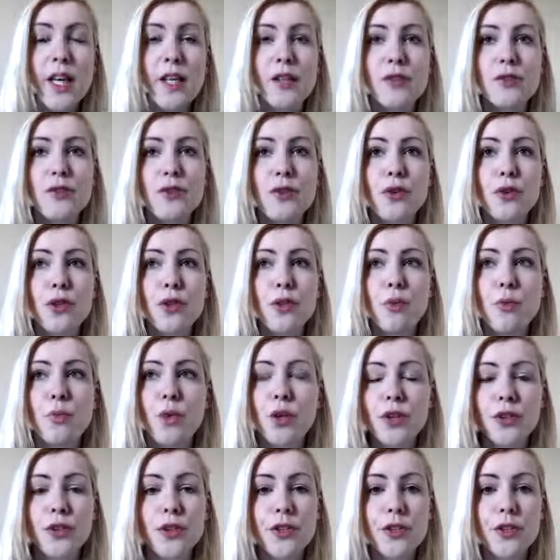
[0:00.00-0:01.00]
So you
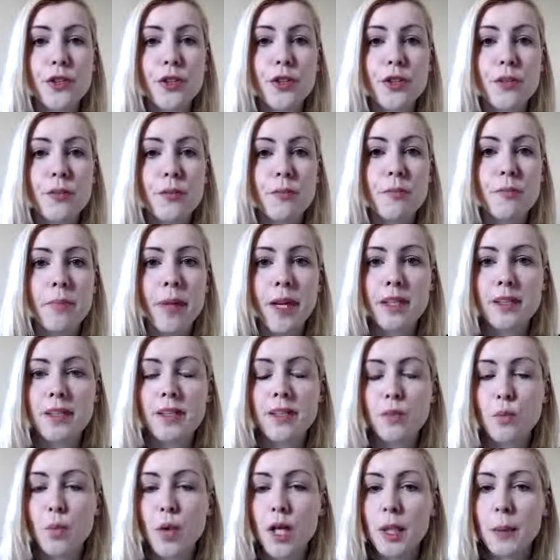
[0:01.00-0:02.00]
want their
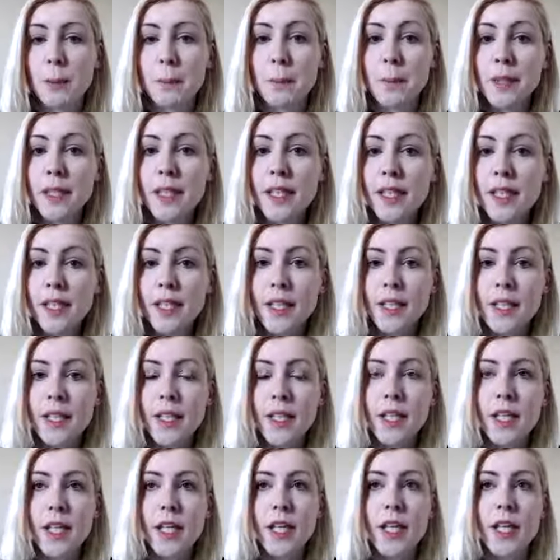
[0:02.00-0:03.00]
best
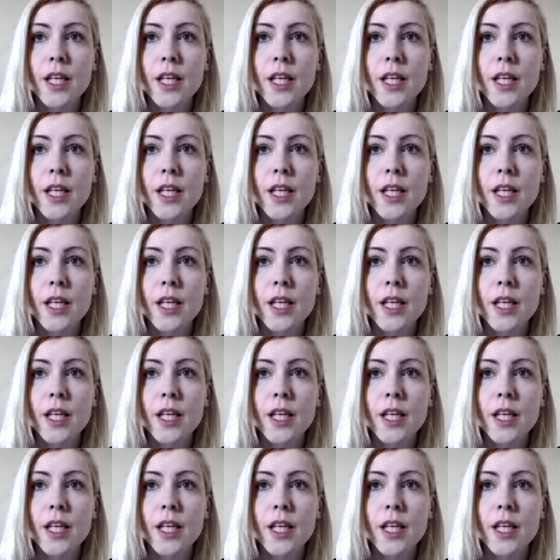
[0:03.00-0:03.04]
well-being.